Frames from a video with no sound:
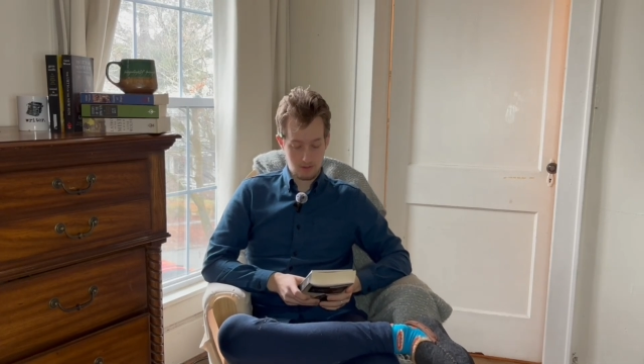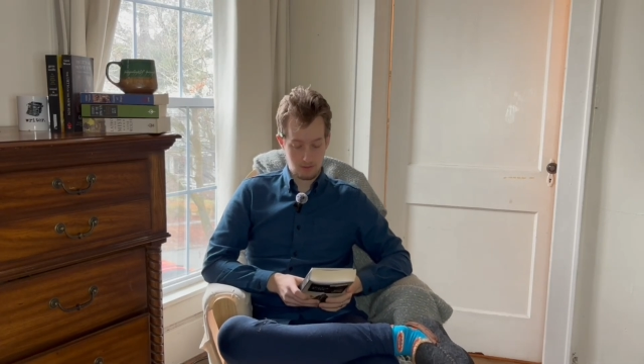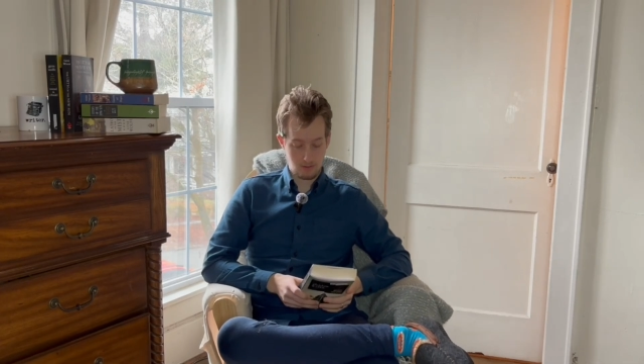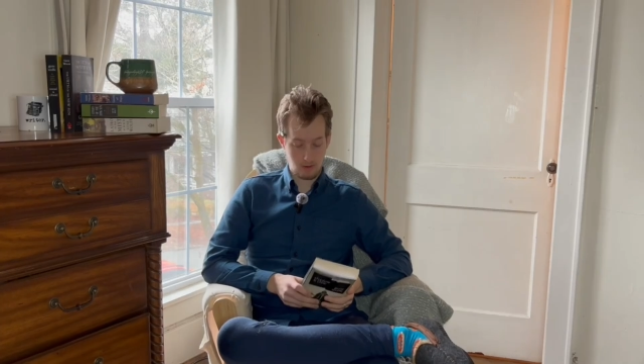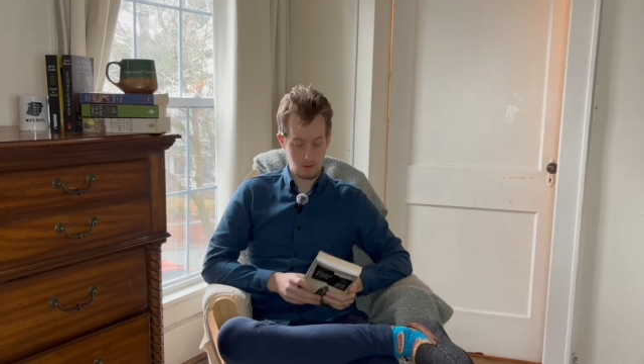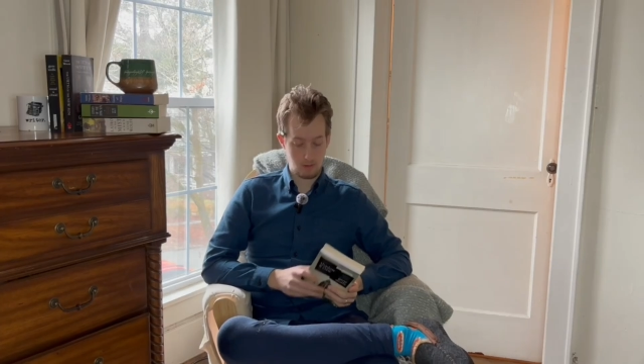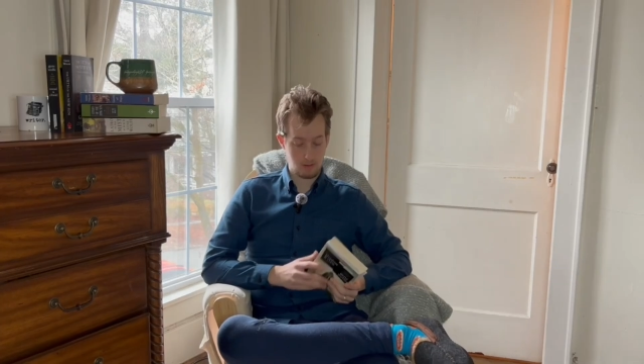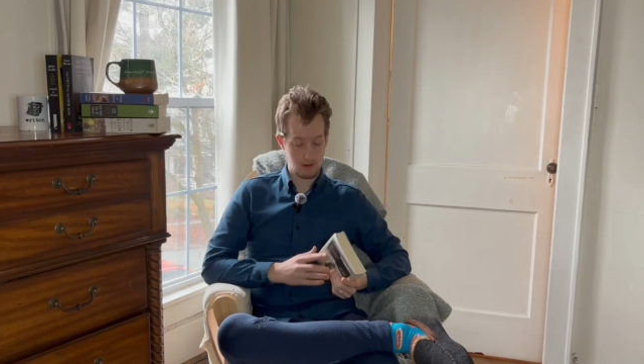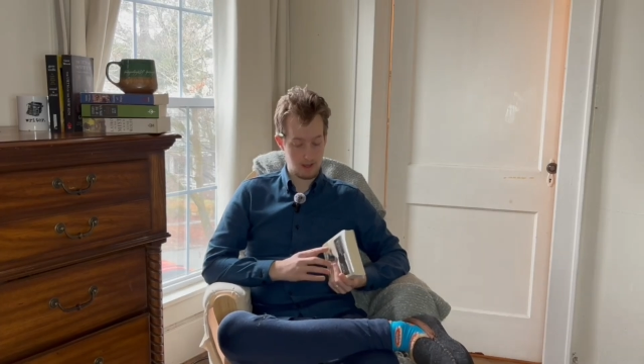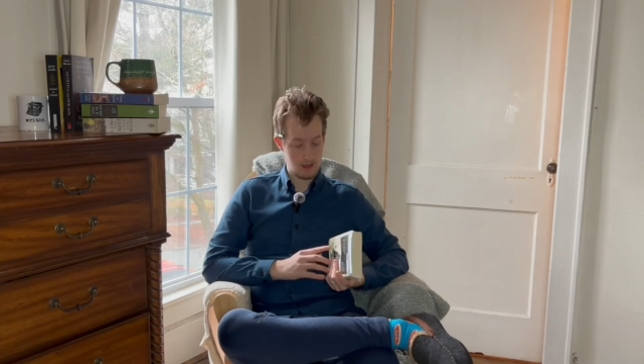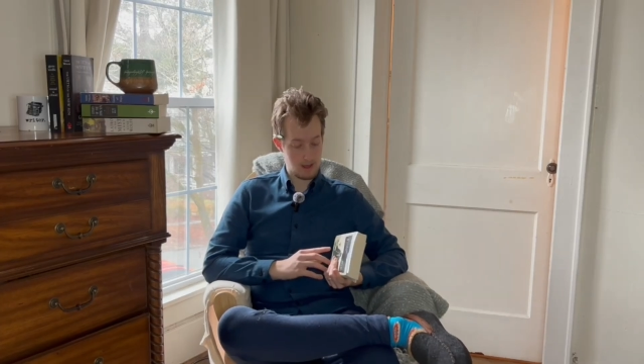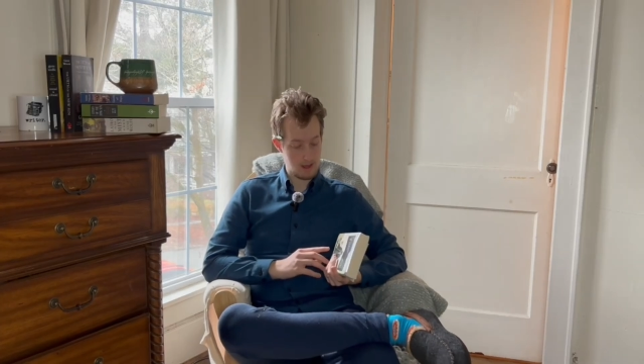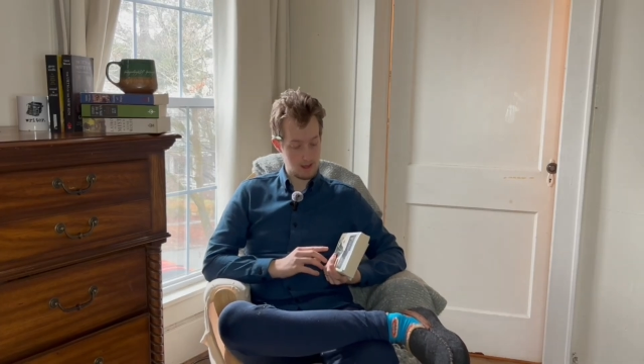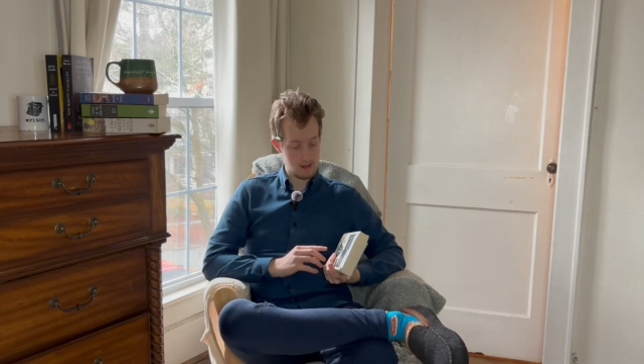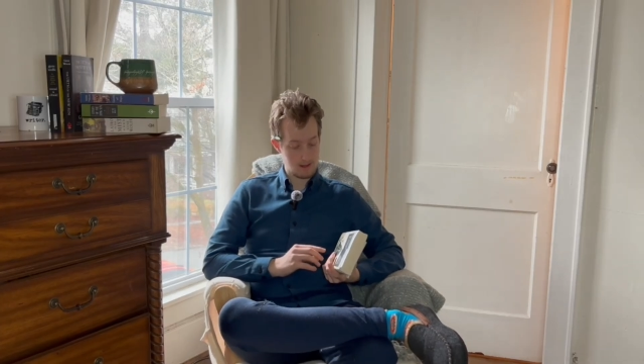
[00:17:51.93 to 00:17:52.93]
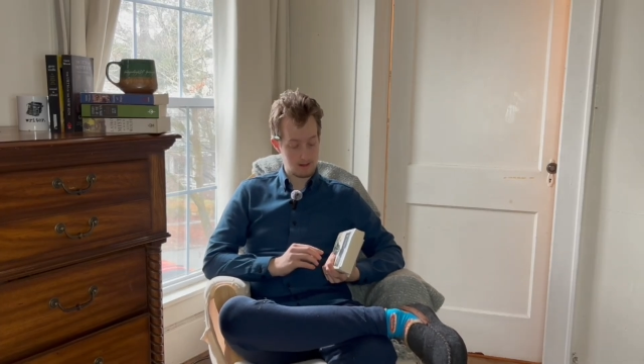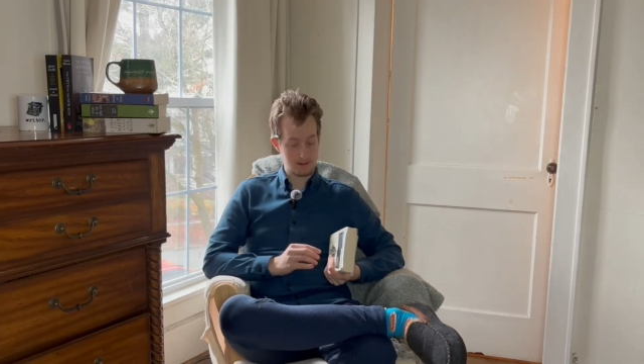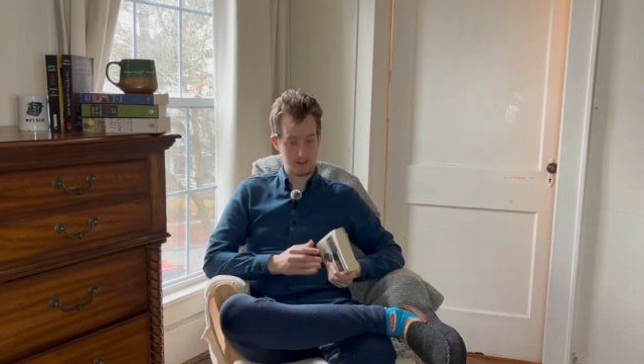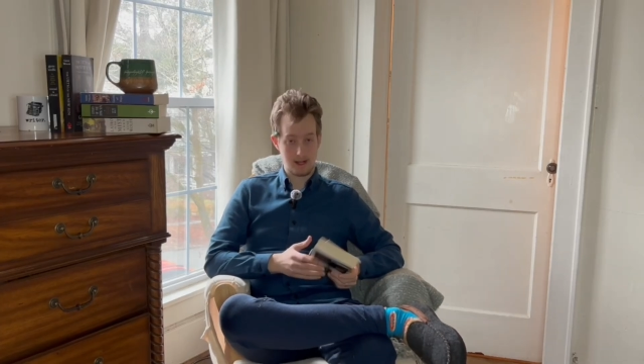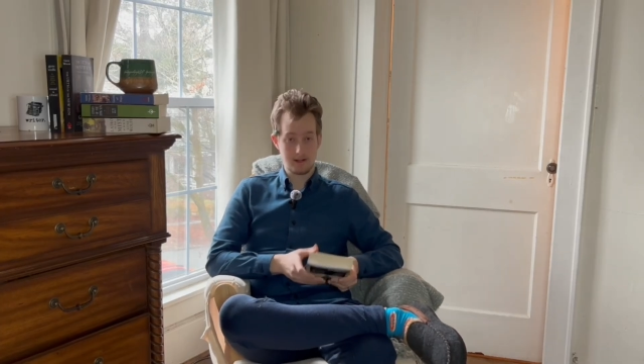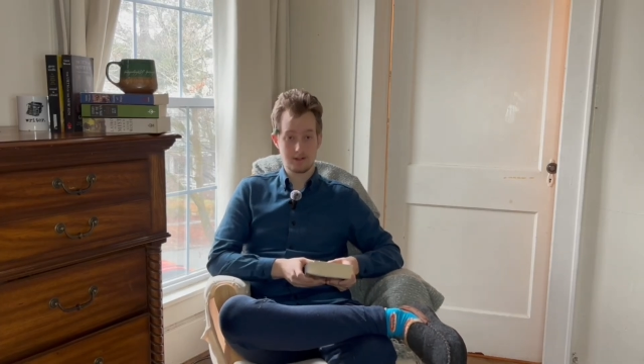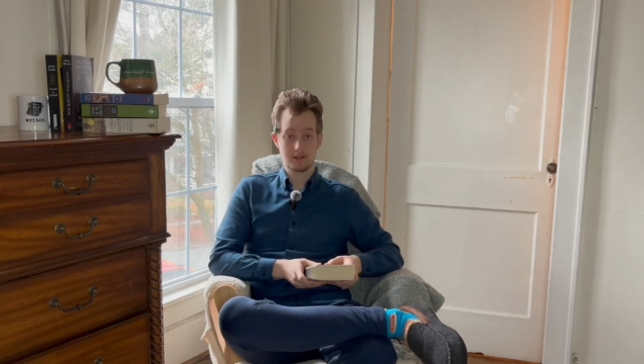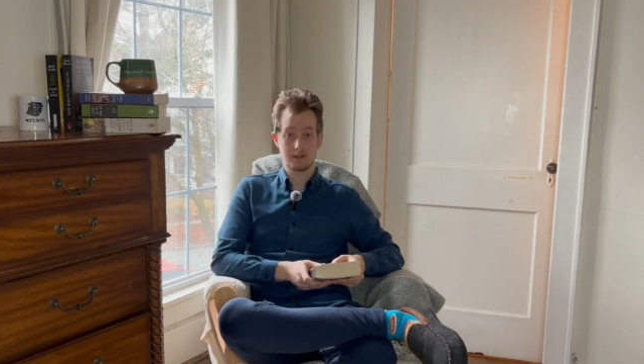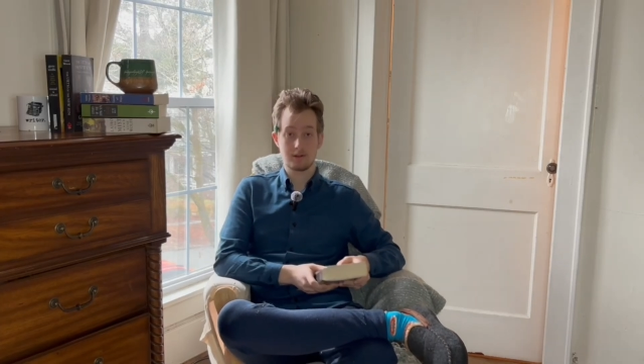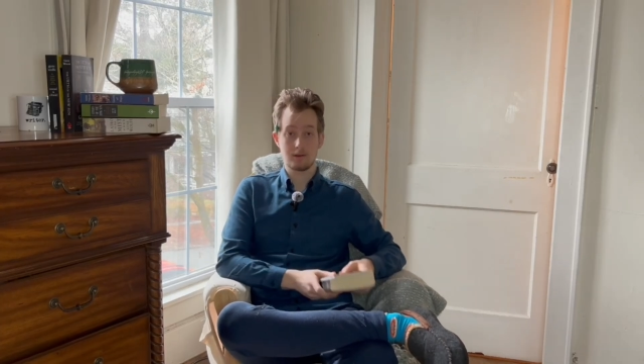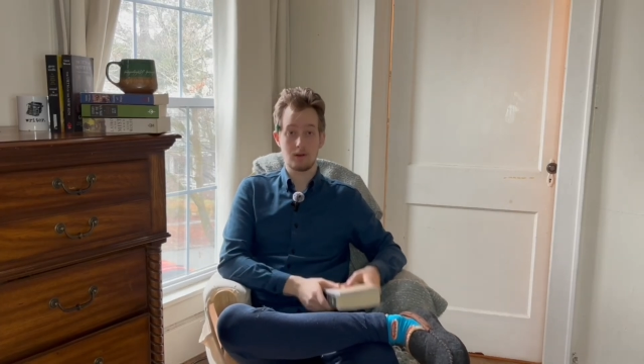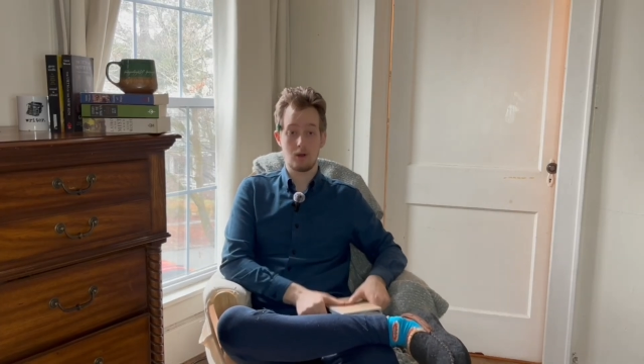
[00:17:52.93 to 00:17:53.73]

So a dense